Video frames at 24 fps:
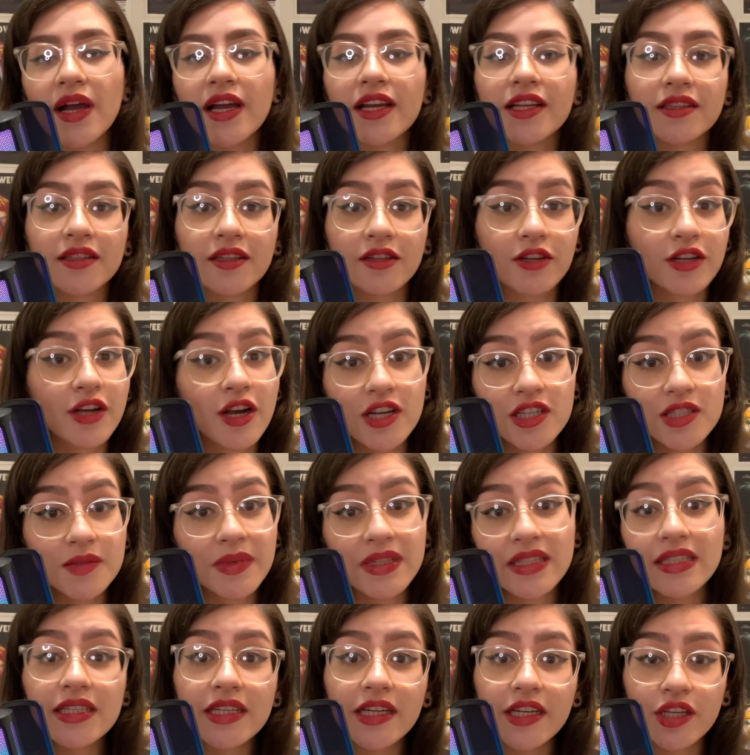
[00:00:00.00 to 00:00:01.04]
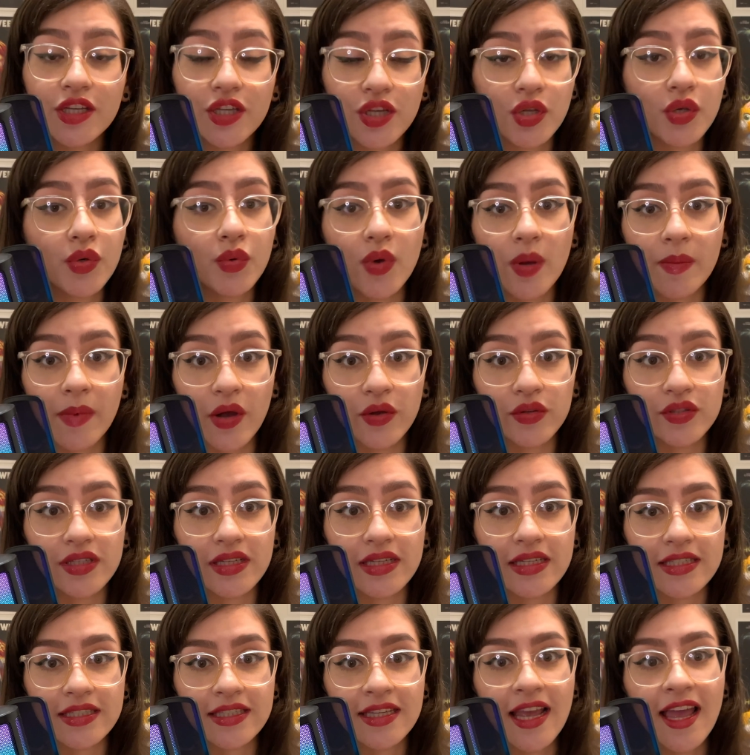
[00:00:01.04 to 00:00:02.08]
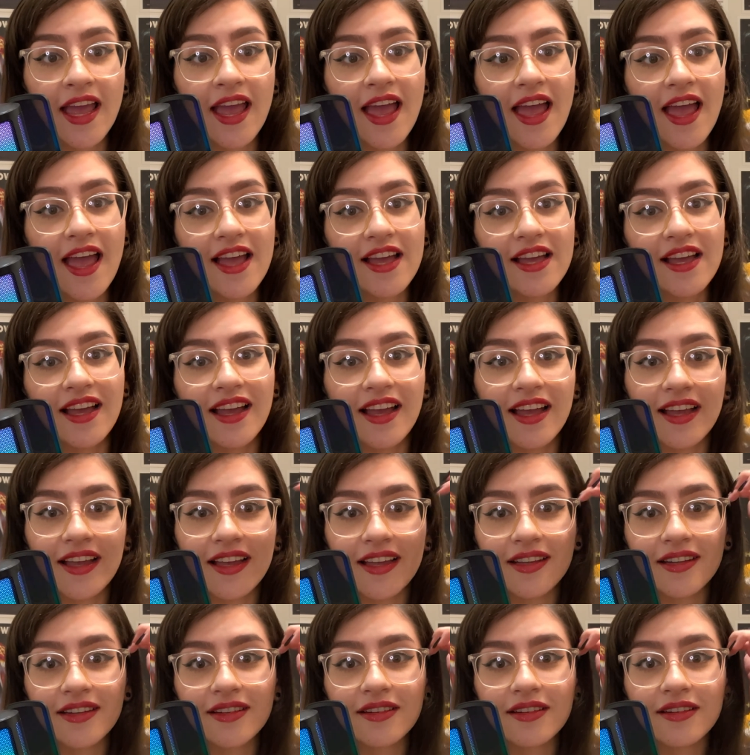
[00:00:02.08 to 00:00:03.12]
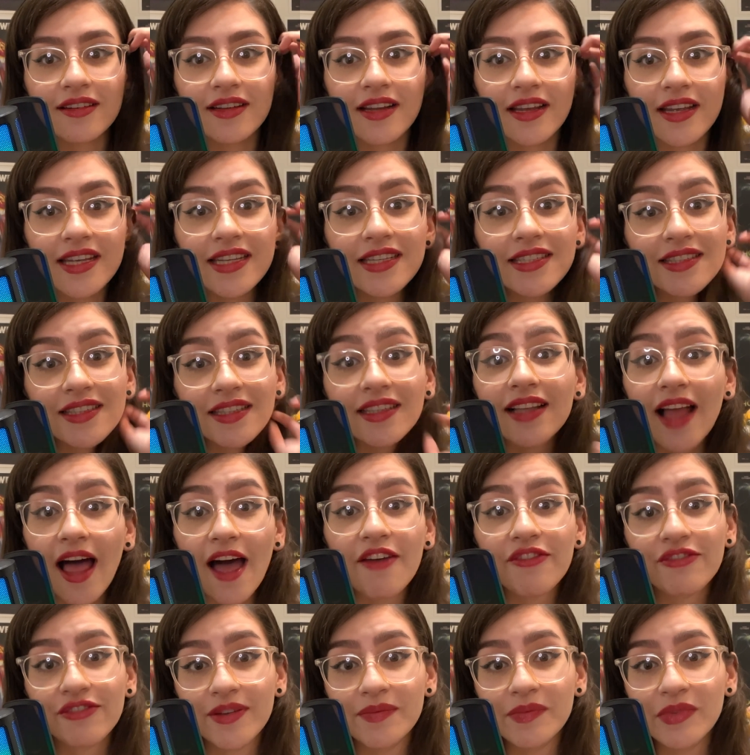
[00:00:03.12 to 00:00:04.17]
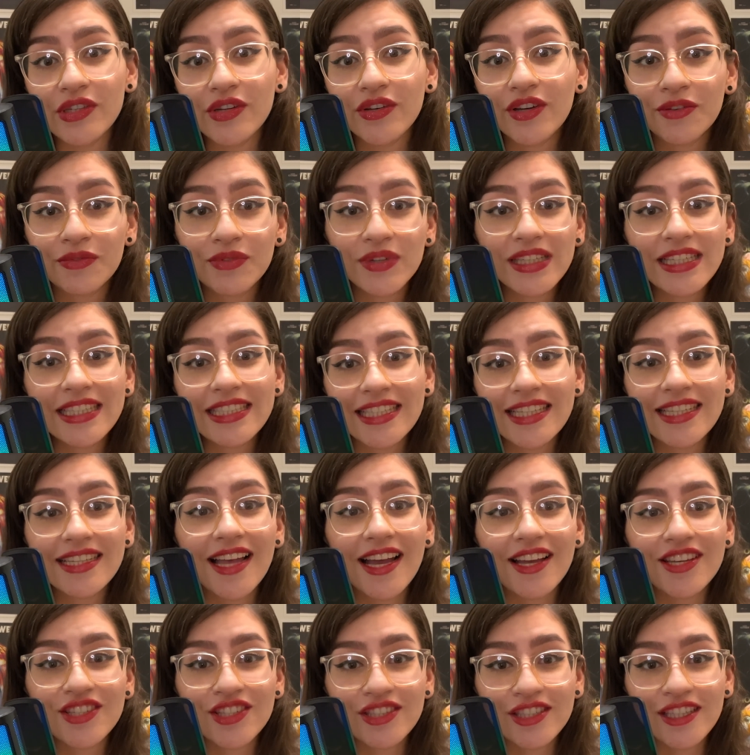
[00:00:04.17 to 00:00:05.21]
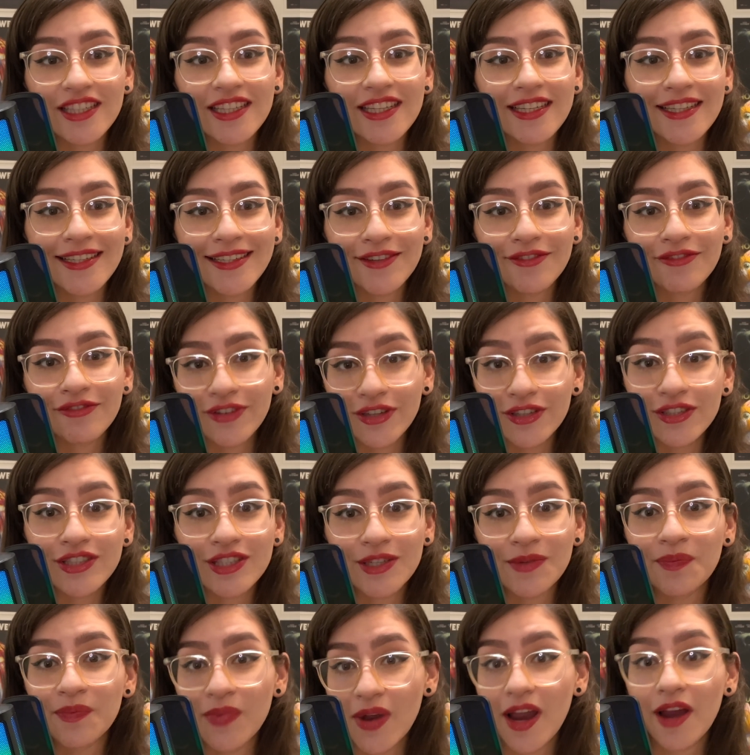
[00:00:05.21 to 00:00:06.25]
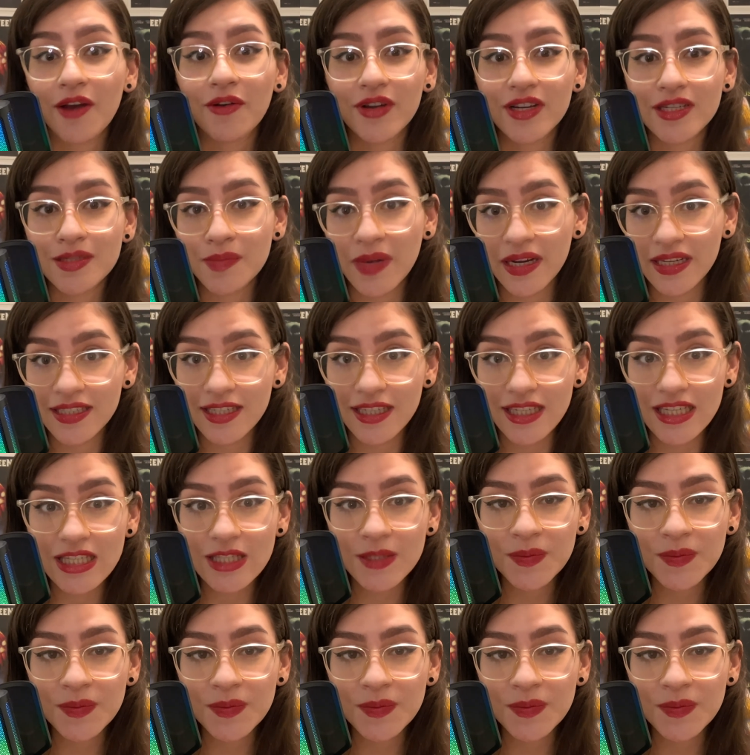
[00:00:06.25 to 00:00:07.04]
And her husband didn't knew about this, and he's laughing, but you can really see that she feels embarrassed by this.